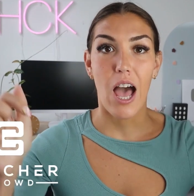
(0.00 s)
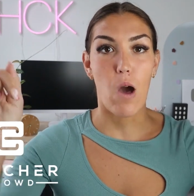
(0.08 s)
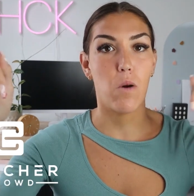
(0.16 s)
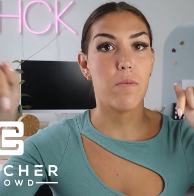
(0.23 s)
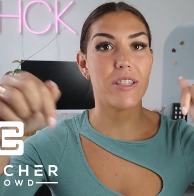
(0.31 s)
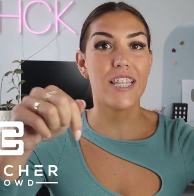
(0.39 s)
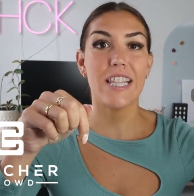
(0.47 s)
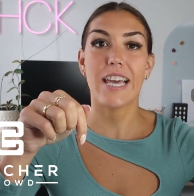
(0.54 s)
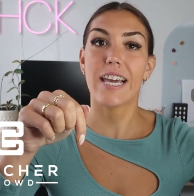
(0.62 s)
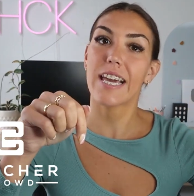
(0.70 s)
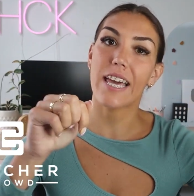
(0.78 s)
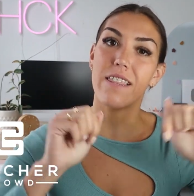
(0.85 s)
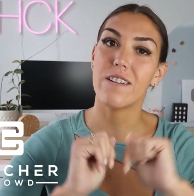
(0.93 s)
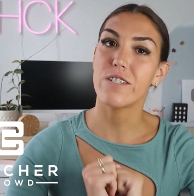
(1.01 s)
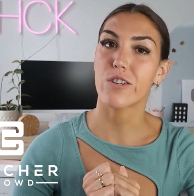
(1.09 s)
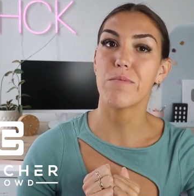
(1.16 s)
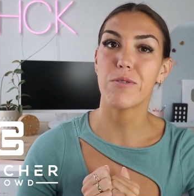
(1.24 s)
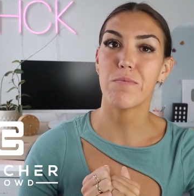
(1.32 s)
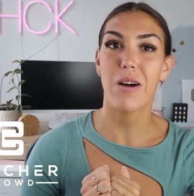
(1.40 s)
I will put the link in the
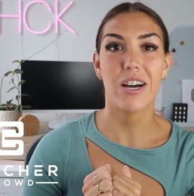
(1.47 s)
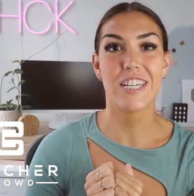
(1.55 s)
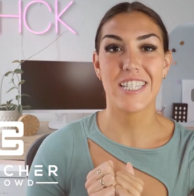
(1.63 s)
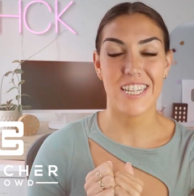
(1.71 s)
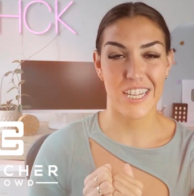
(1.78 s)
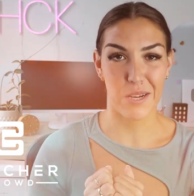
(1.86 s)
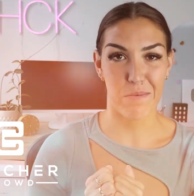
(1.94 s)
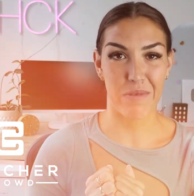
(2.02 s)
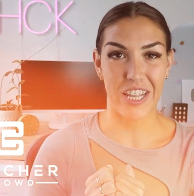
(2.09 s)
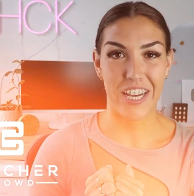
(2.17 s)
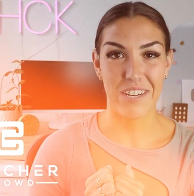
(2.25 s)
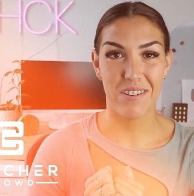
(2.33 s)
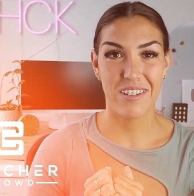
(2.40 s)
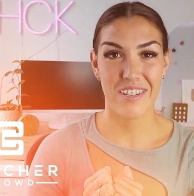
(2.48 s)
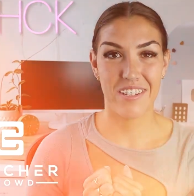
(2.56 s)
description box down below.